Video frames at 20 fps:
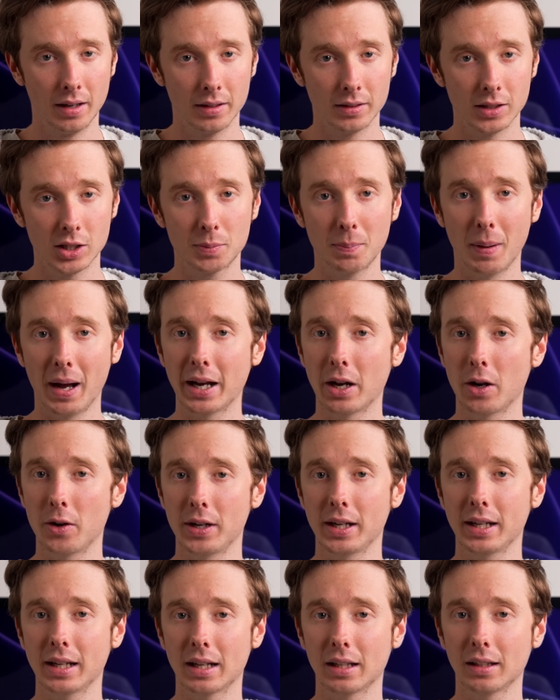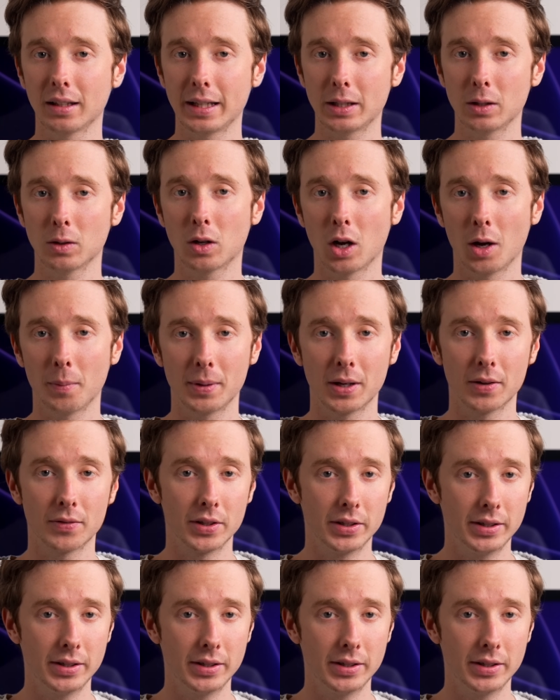Despite owning a legal copy of the